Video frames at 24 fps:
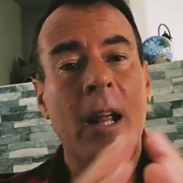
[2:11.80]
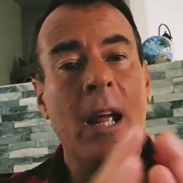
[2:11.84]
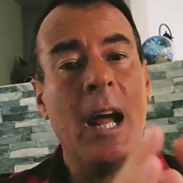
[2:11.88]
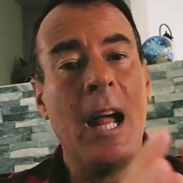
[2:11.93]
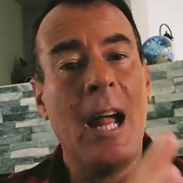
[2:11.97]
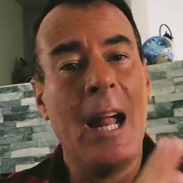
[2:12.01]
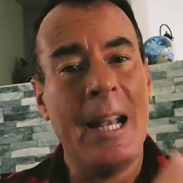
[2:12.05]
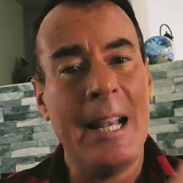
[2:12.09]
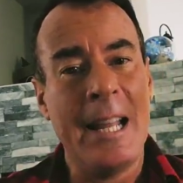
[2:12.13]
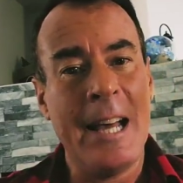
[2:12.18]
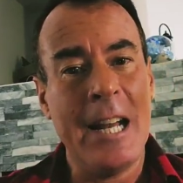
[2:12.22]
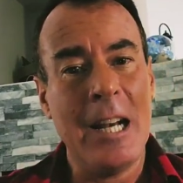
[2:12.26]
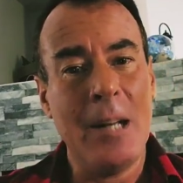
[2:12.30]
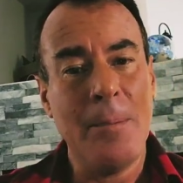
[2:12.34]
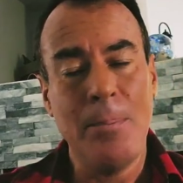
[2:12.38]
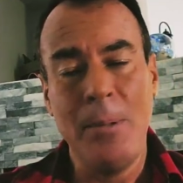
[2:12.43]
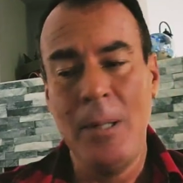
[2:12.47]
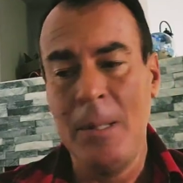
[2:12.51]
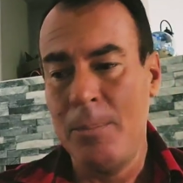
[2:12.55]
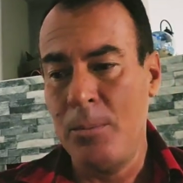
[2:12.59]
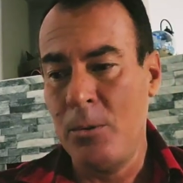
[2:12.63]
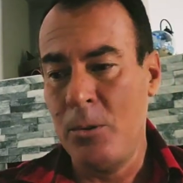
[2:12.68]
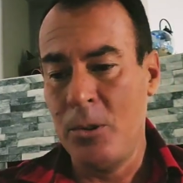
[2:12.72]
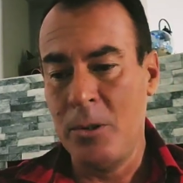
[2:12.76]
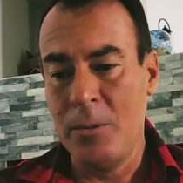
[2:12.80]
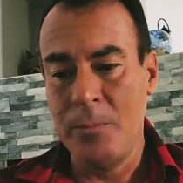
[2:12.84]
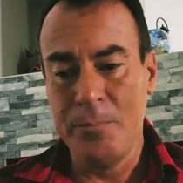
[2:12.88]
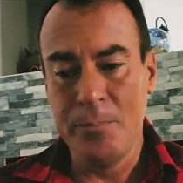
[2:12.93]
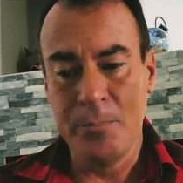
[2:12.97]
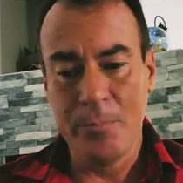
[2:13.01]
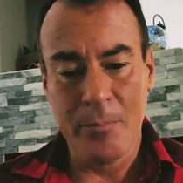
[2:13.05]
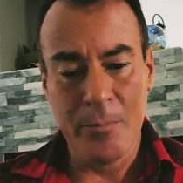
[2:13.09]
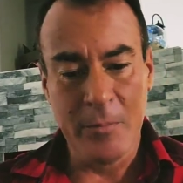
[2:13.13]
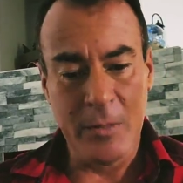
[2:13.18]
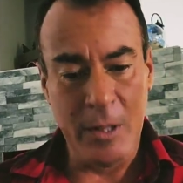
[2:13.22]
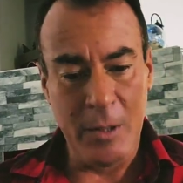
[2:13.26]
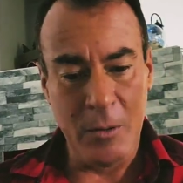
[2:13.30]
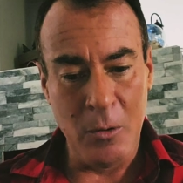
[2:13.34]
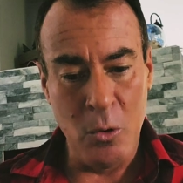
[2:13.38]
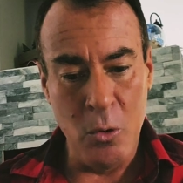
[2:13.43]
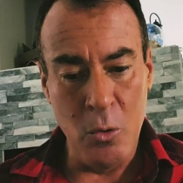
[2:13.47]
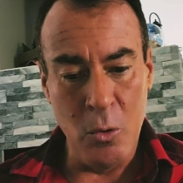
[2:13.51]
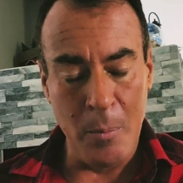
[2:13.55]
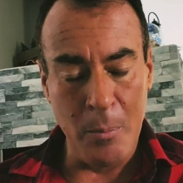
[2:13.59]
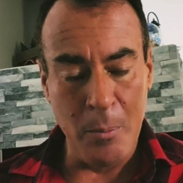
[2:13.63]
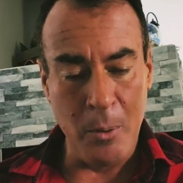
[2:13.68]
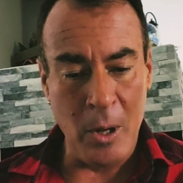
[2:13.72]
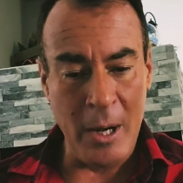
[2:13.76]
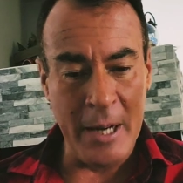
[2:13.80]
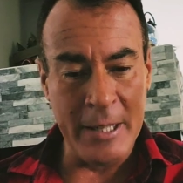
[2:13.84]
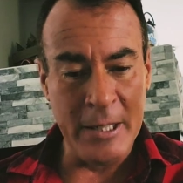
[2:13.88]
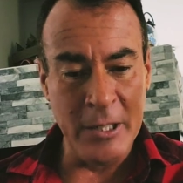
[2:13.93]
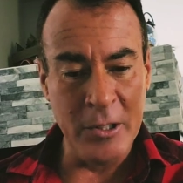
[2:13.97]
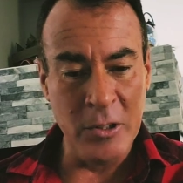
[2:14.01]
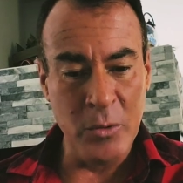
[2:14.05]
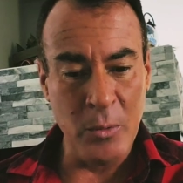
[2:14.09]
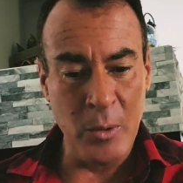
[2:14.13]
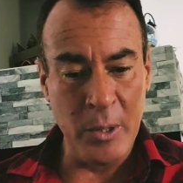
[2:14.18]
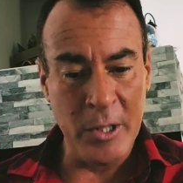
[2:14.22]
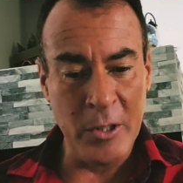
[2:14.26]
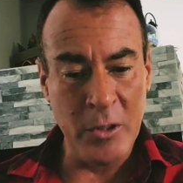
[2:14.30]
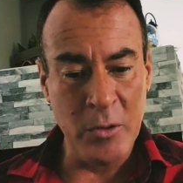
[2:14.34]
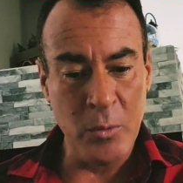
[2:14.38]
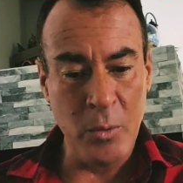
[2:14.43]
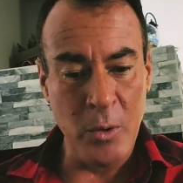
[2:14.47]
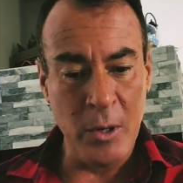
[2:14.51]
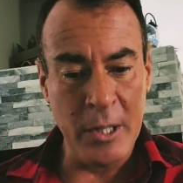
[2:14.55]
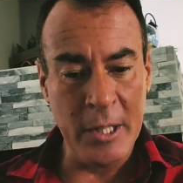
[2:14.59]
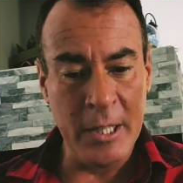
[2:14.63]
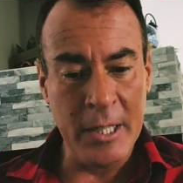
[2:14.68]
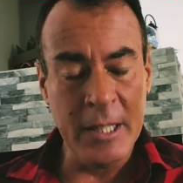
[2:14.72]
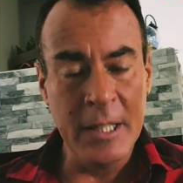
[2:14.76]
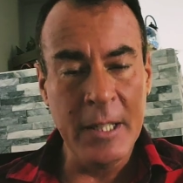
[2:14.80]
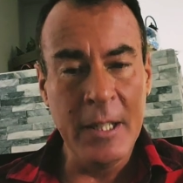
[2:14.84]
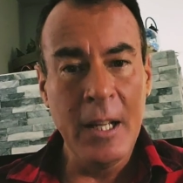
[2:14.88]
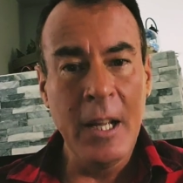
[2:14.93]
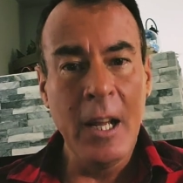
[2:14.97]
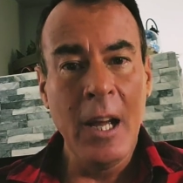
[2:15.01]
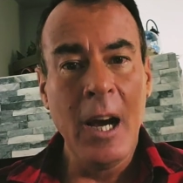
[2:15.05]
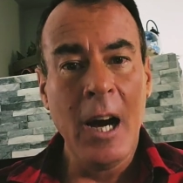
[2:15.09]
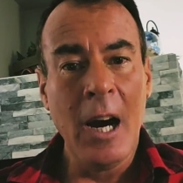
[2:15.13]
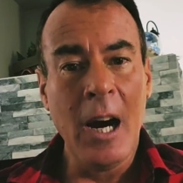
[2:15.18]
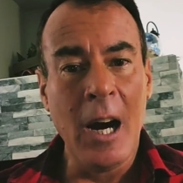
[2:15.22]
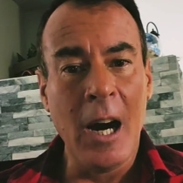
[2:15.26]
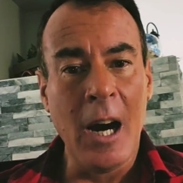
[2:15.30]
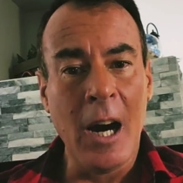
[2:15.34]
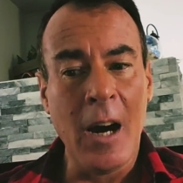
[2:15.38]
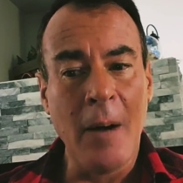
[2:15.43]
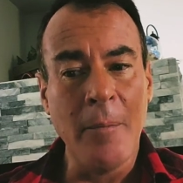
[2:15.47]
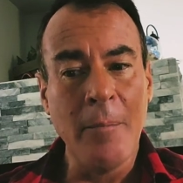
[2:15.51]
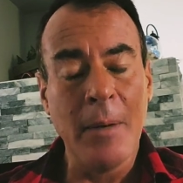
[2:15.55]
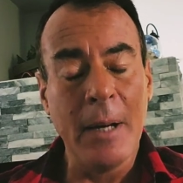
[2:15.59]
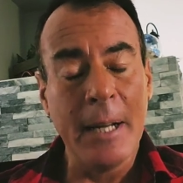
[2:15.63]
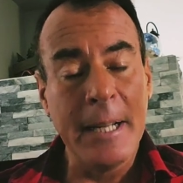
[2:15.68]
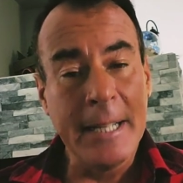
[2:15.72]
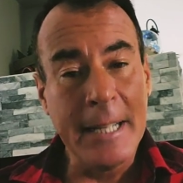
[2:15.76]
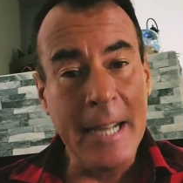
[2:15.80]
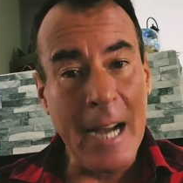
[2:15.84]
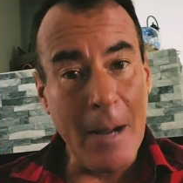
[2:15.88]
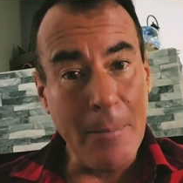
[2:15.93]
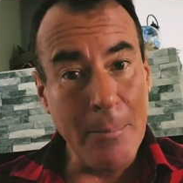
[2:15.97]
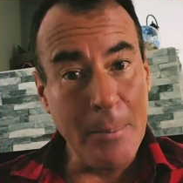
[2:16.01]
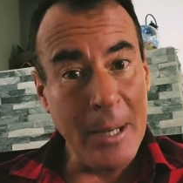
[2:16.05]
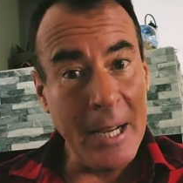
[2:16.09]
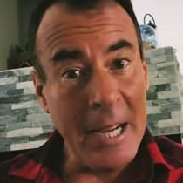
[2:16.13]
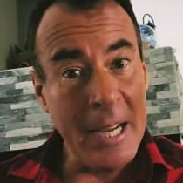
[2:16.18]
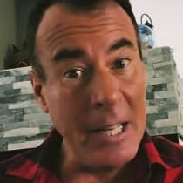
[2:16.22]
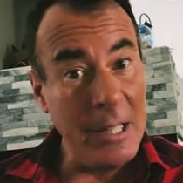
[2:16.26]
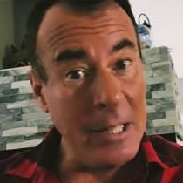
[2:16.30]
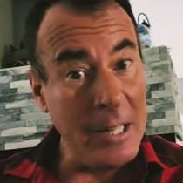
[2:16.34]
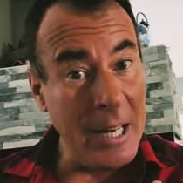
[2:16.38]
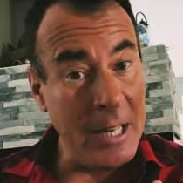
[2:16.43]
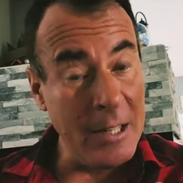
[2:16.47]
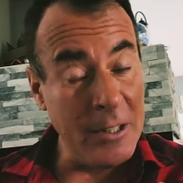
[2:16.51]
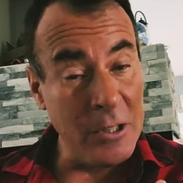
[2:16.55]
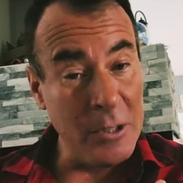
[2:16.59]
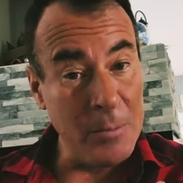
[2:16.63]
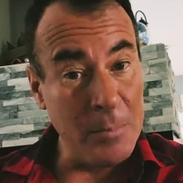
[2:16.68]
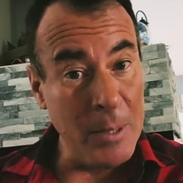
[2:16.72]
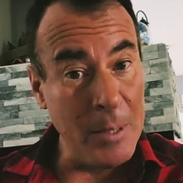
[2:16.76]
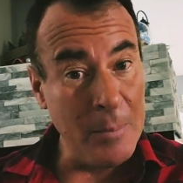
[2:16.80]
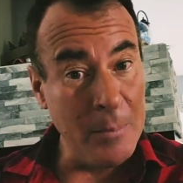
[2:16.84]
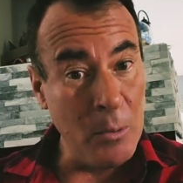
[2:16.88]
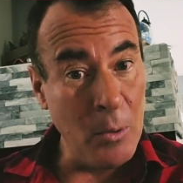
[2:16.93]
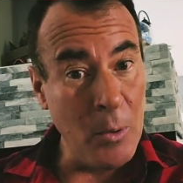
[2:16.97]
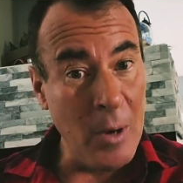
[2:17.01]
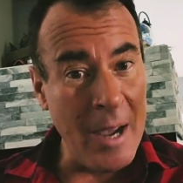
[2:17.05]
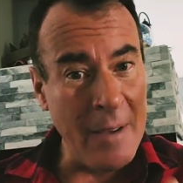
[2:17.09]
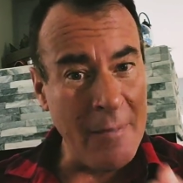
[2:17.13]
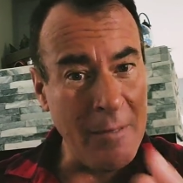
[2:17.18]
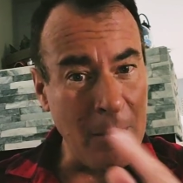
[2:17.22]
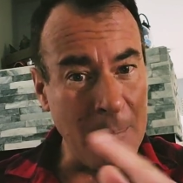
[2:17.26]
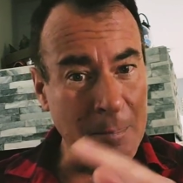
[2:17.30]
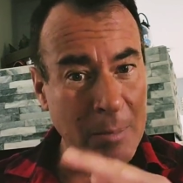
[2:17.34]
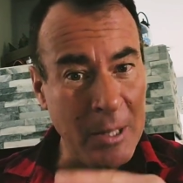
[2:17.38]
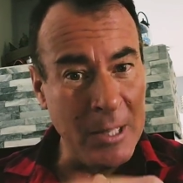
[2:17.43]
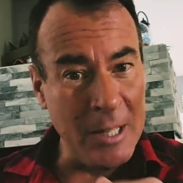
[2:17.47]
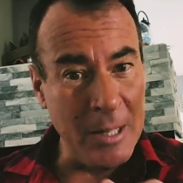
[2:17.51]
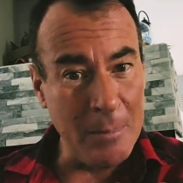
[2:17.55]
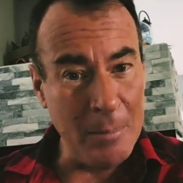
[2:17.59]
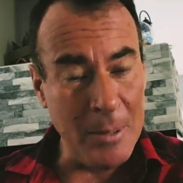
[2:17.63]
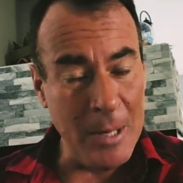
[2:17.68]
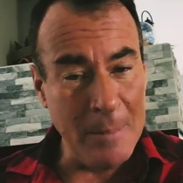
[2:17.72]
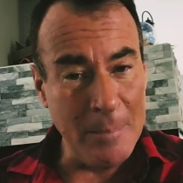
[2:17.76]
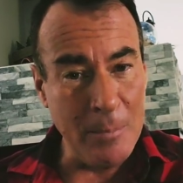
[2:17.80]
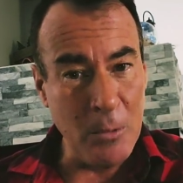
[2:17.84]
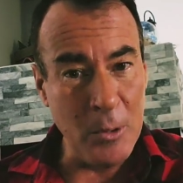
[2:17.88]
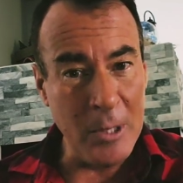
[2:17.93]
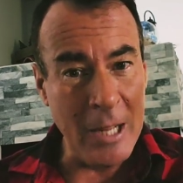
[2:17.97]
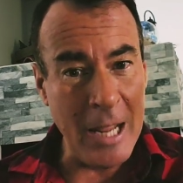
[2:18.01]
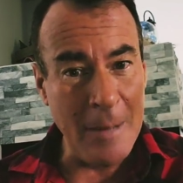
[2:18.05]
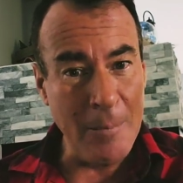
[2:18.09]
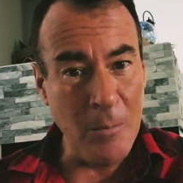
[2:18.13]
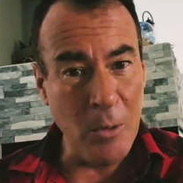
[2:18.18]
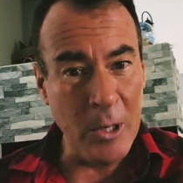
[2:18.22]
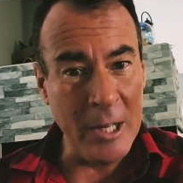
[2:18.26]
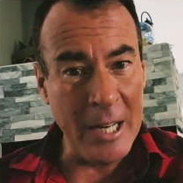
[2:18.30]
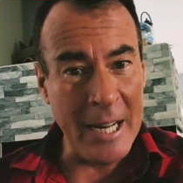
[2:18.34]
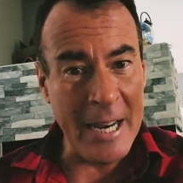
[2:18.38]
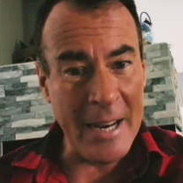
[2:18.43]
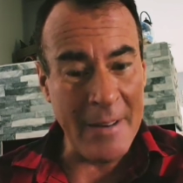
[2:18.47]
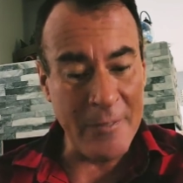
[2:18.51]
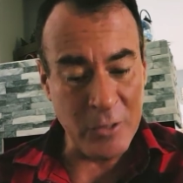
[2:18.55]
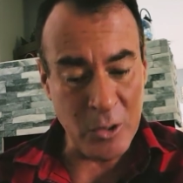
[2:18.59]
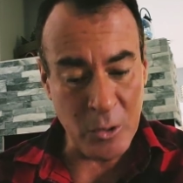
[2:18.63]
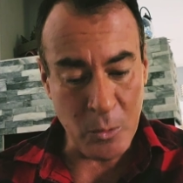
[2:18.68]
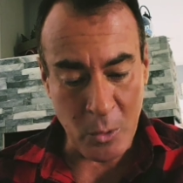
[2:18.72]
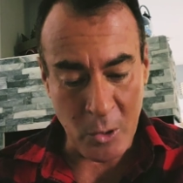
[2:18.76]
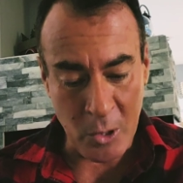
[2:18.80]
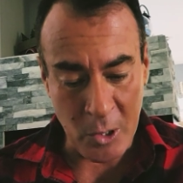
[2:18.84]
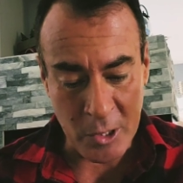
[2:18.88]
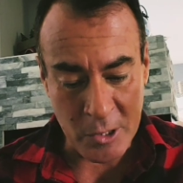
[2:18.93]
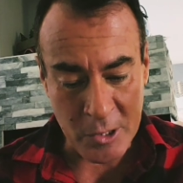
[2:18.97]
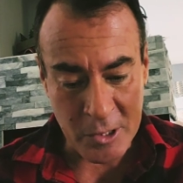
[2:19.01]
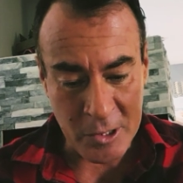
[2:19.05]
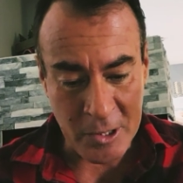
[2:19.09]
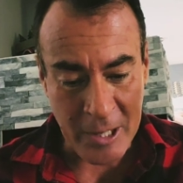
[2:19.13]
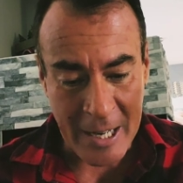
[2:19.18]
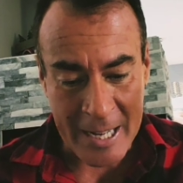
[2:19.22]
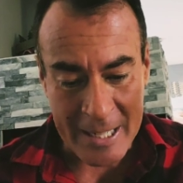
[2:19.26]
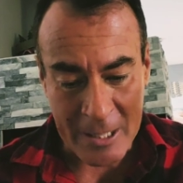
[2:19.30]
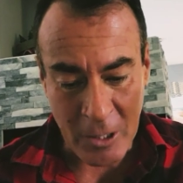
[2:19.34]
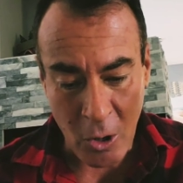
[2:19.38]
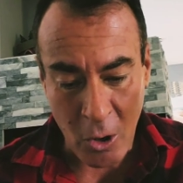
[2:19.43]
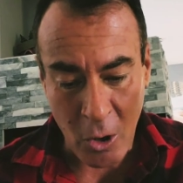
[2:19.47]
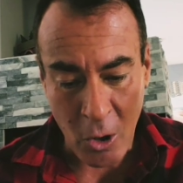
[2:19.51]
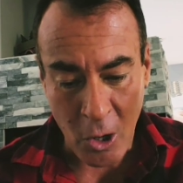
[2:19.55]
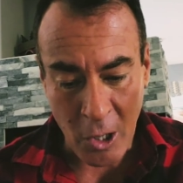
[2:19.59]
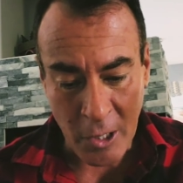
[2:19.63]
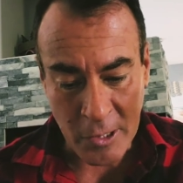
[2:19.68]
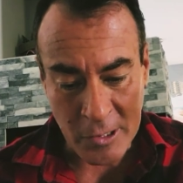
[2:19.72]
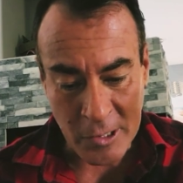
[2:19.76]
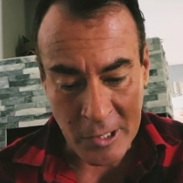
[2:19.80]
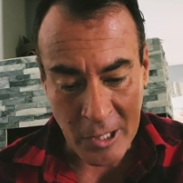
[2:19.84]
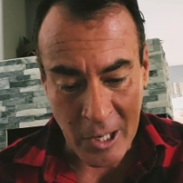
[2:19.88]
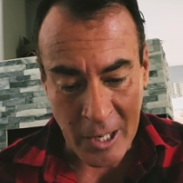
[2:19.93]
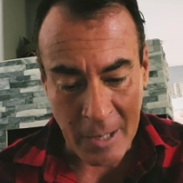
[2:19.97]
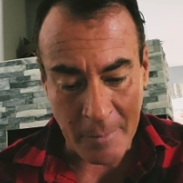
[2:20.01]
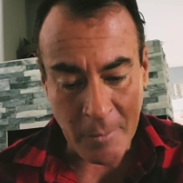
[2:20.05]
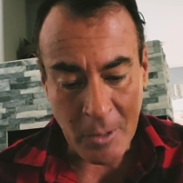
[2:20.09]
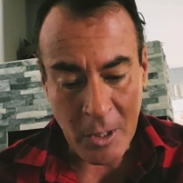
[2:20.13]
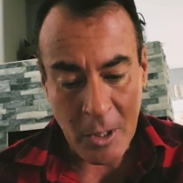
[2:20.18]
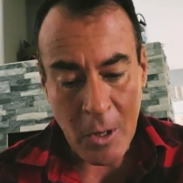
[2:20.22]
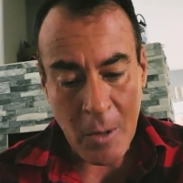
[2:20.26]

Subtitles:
A lot of people who applied in 2020 got paid, and there's people who haven't. But then people came on afterwards, they had a hard time.